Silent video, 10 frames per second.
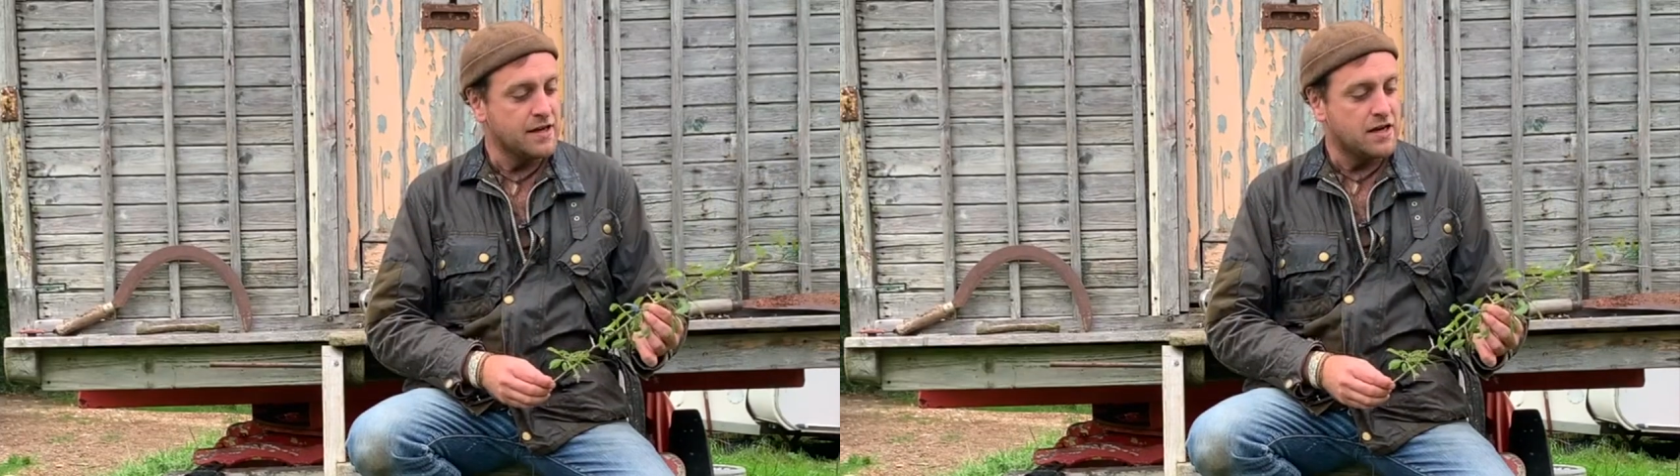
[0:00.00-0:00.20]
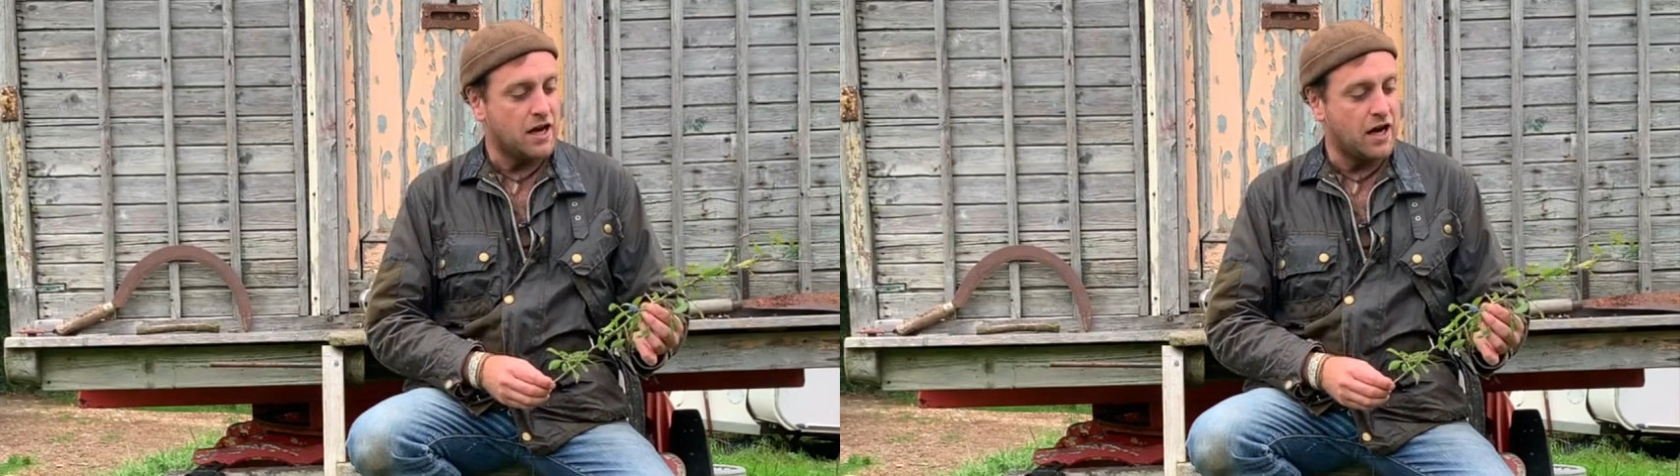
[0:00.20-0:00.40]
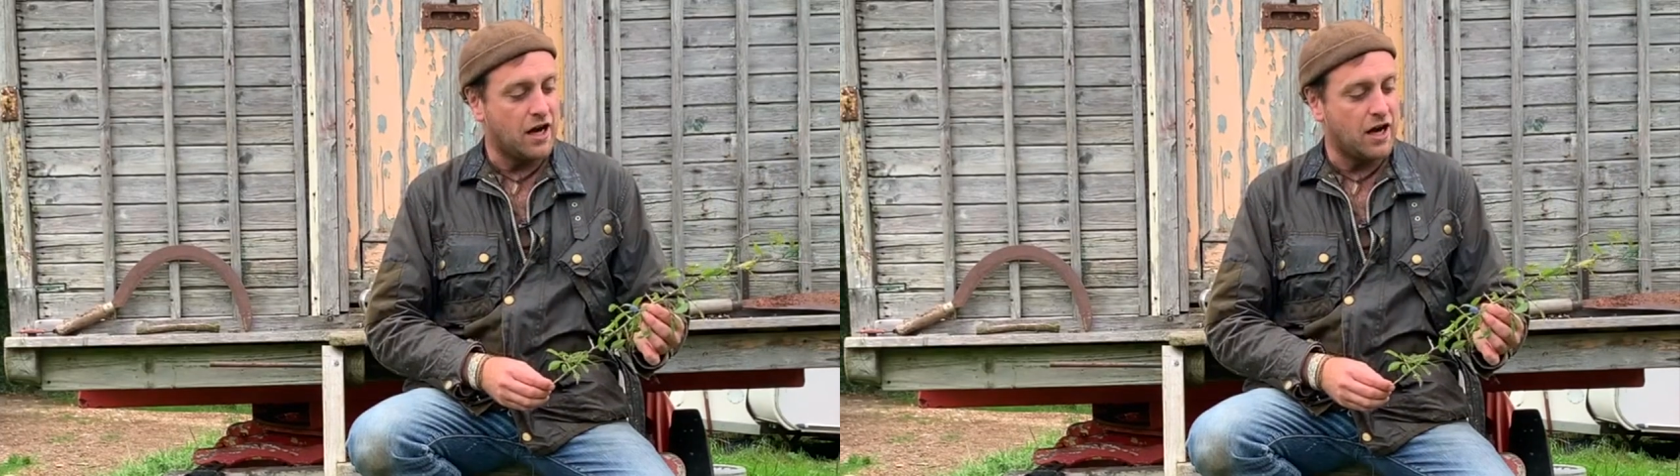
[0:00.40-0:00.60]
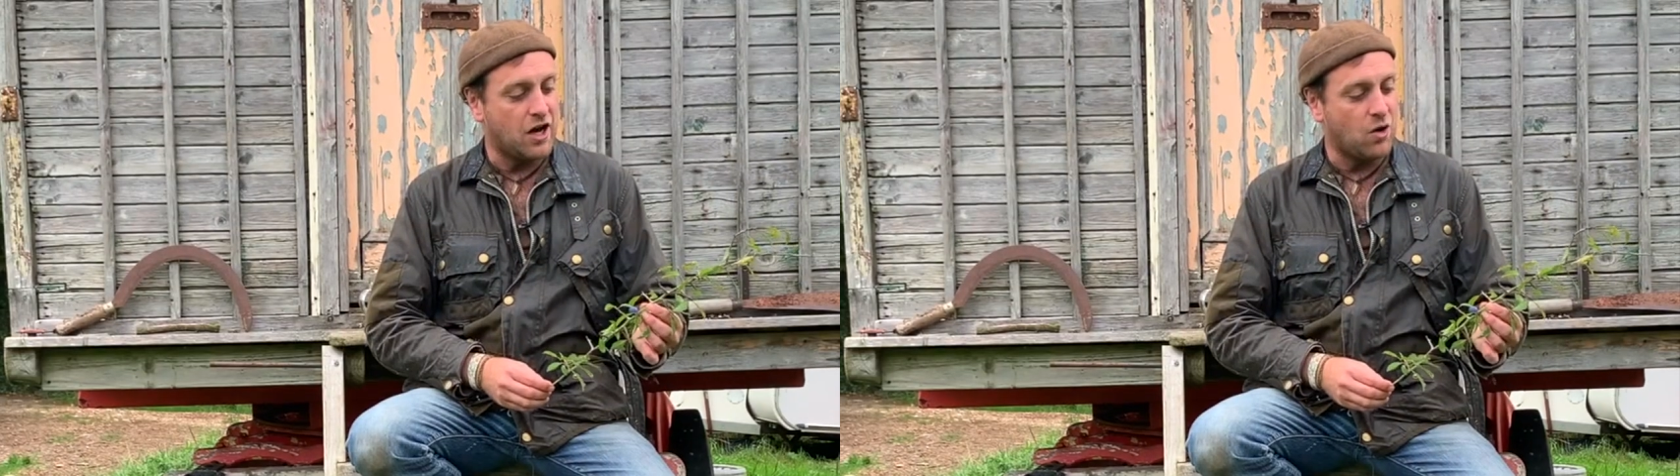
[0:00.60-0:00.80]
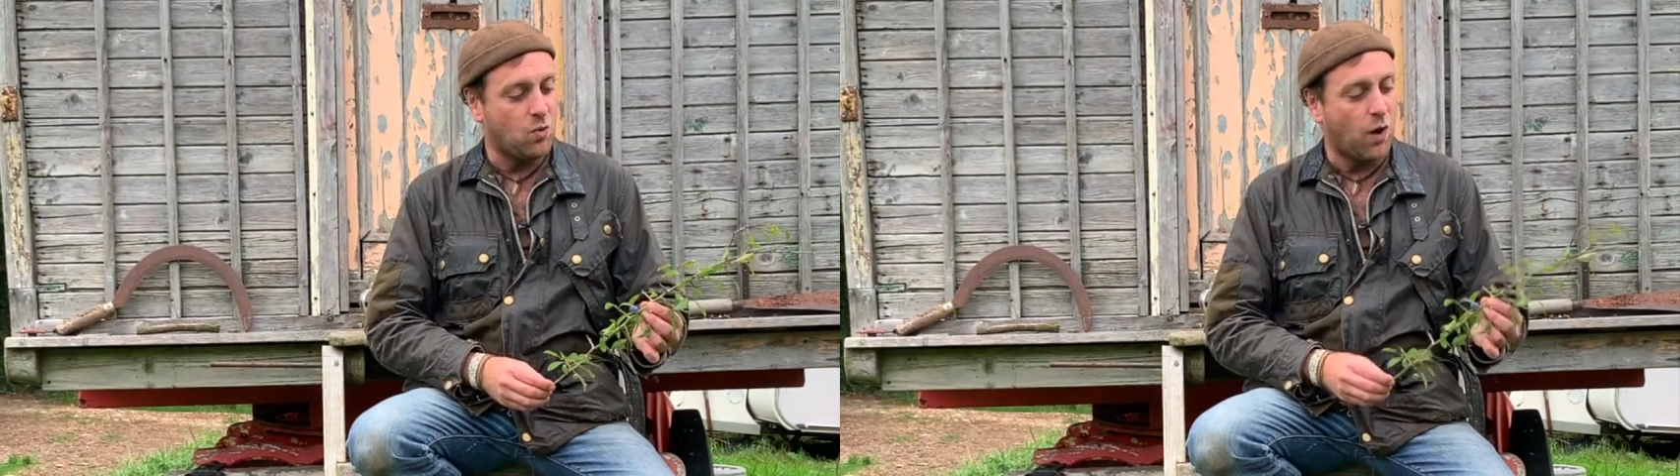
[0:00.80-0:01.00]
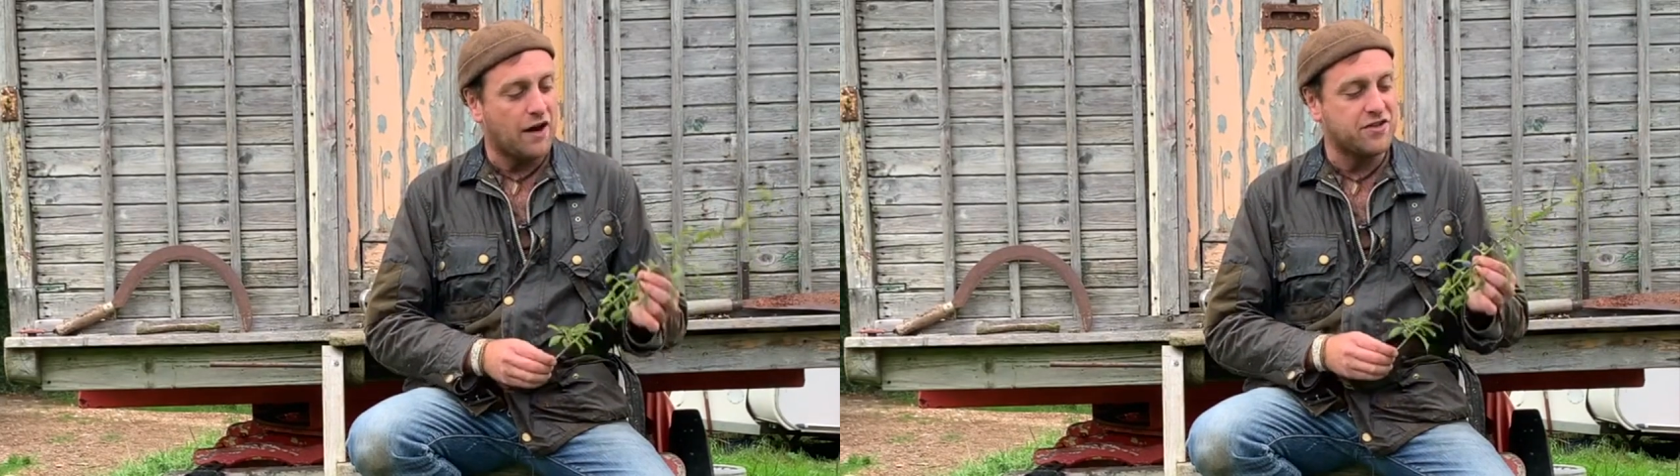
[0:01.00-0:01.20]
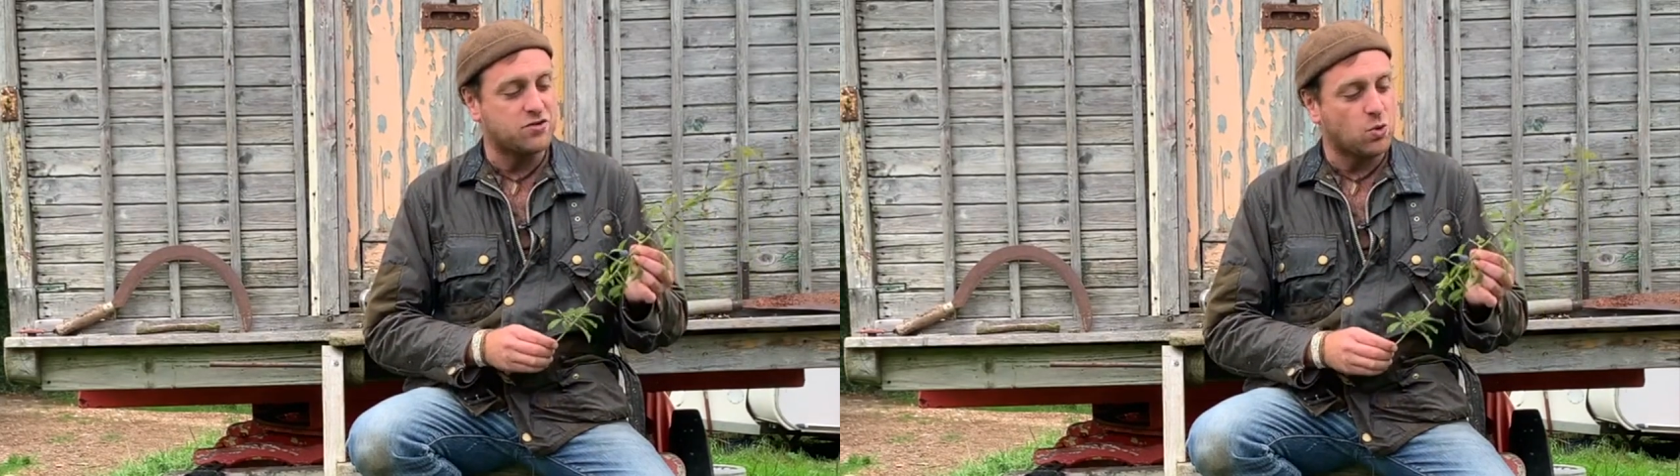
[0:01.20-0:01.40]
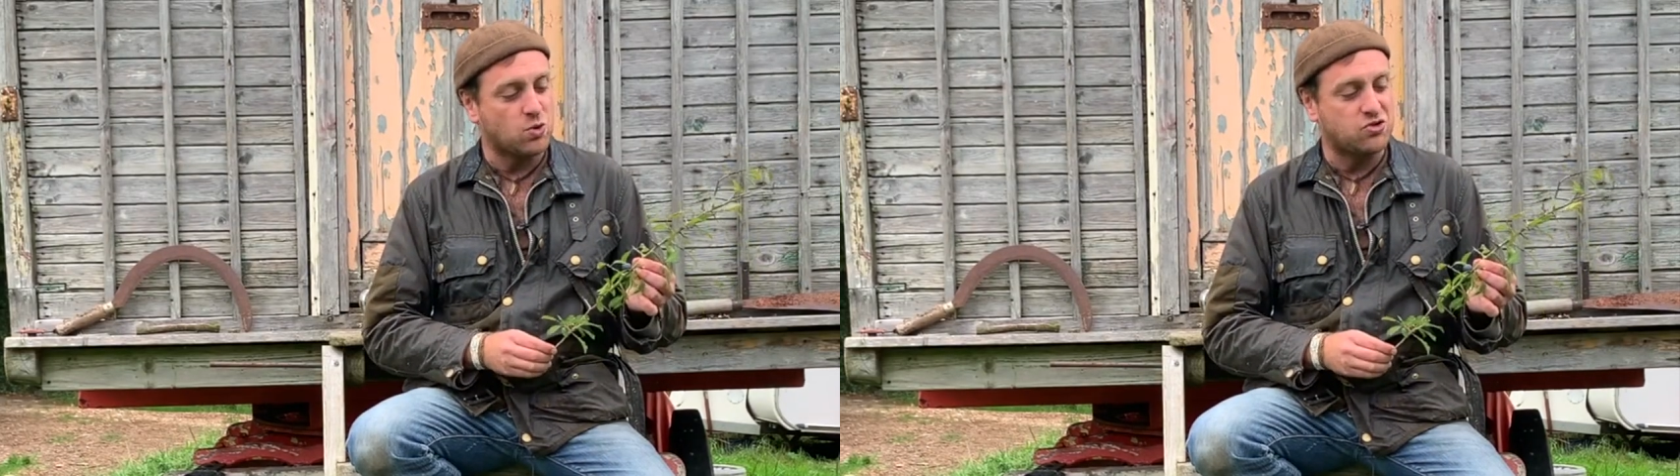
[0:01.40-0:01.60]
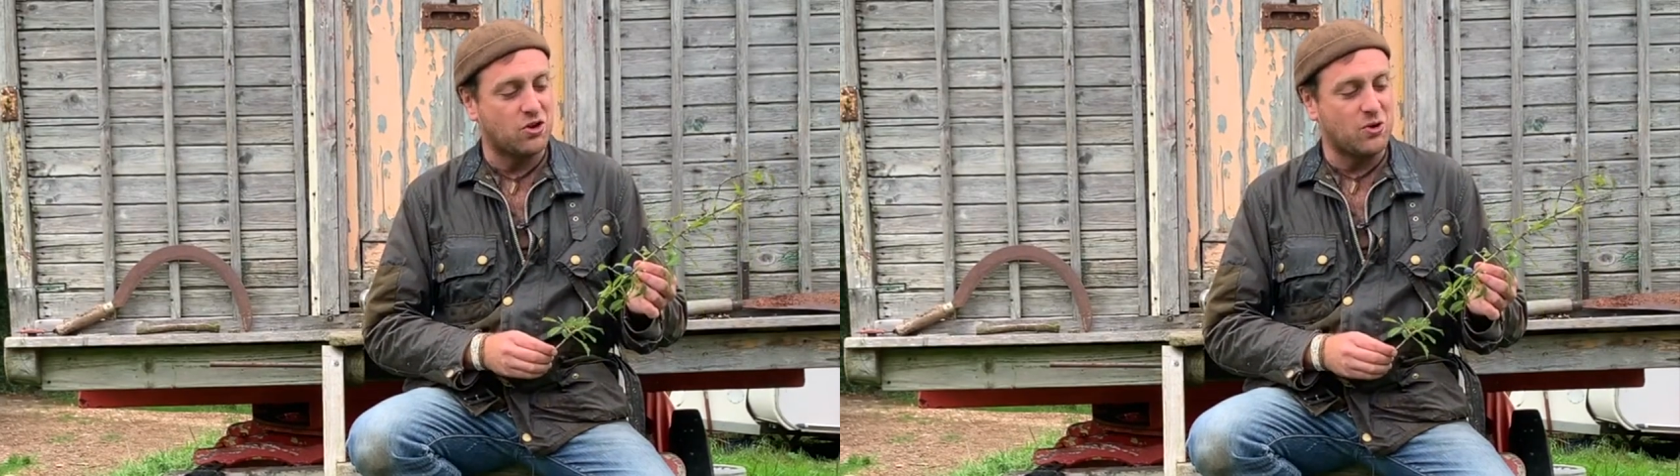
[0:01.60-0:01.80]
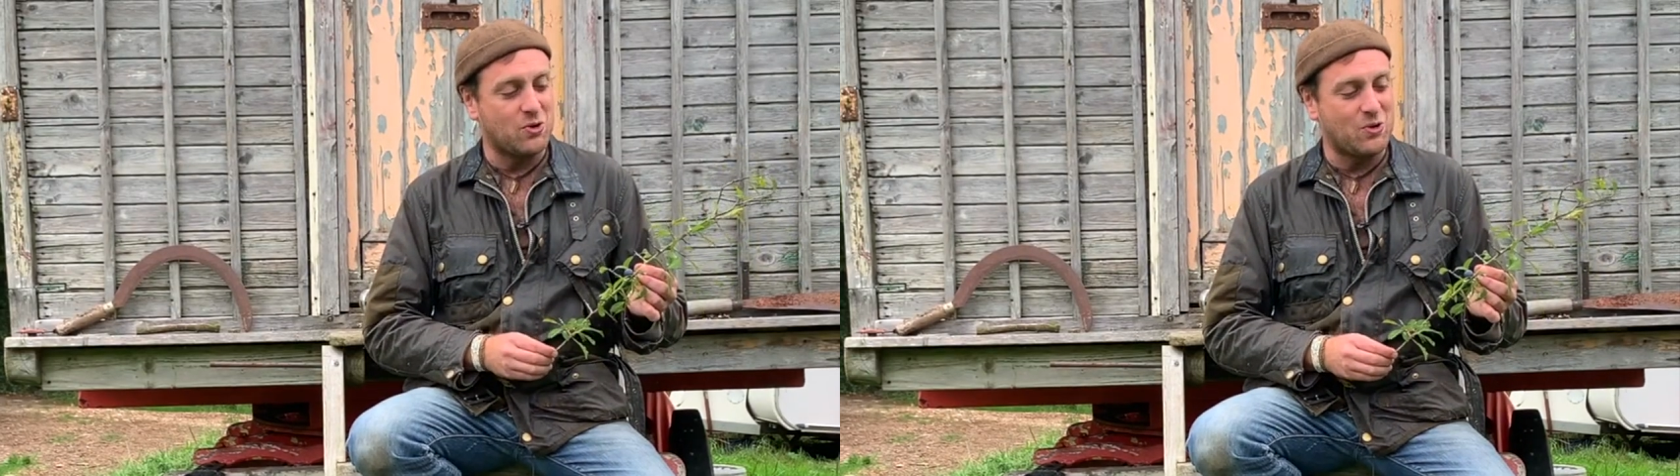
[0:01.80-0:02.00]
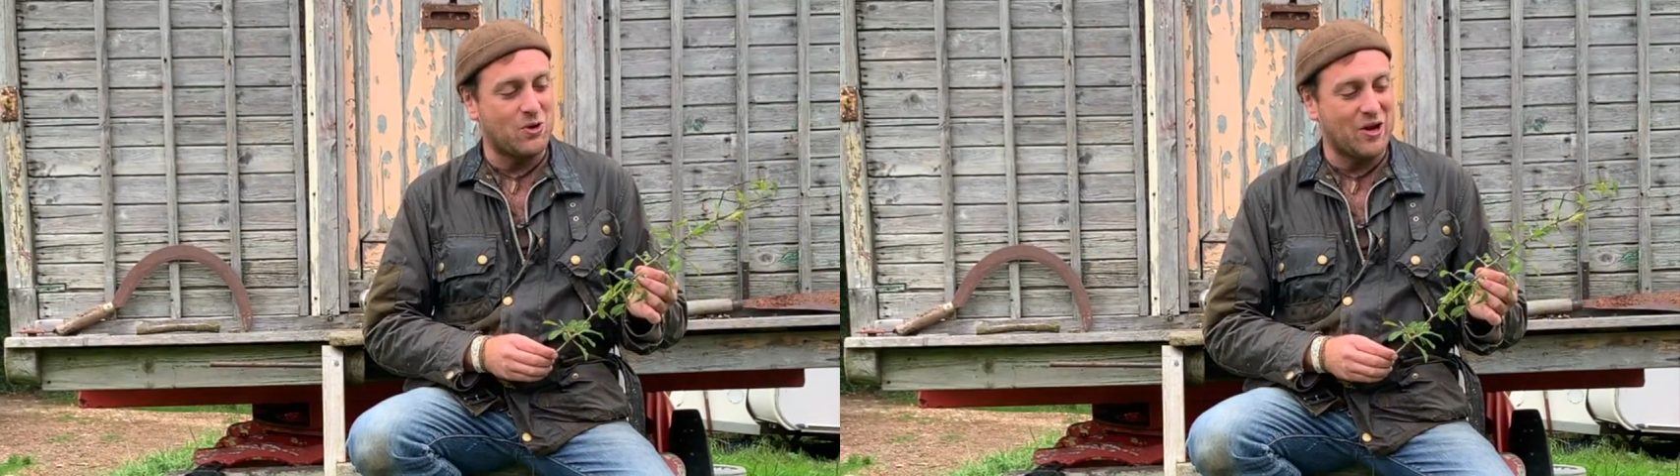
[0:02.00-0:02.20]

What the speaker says: Why this also